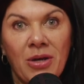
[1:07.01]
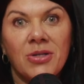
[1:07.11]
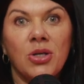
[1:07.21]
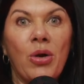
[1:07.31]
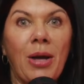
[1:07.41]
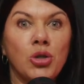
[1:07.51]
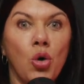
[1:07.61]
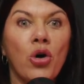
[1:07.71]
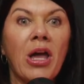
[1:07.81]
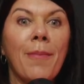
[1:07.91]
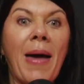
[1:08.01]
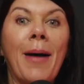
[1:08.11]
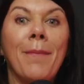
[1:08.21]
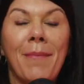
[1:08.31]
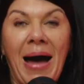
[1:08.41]
So when I'm talking about
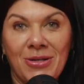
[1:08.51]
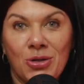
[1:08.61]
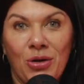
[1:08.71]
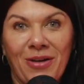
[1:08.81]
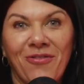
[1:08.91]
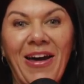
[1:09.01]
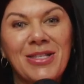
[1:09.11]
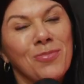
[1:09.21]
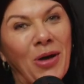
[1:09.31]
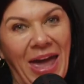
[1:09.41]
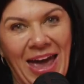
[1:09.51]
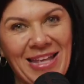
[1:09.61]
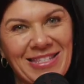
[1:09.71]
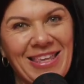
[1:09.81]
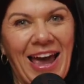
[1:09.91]
mastering Facebook
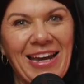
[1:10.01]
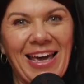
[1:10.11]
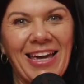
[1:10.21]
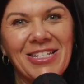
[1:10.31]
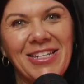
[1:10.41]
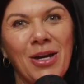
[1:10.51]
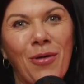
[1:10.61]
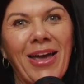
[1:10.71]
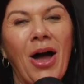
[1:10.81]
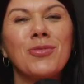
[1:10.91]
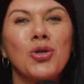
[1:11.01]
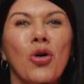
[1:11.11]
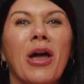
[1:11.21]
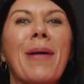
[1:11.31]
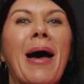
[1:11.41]
ads the ADHD way, I'm
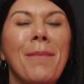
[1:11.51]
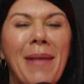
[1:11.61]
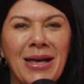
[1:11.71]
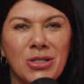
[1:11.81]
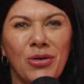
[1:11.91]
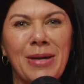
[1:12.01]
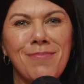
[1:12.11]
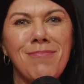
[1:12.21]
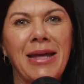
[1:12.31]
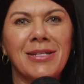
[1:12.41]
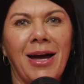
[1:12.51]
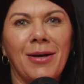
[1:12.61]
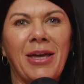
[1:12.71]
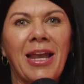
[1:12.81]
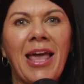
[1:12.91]
talking about mastering Meta,
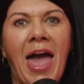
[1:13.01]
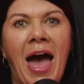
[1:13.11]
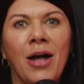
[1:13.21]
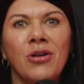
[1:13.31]
getting out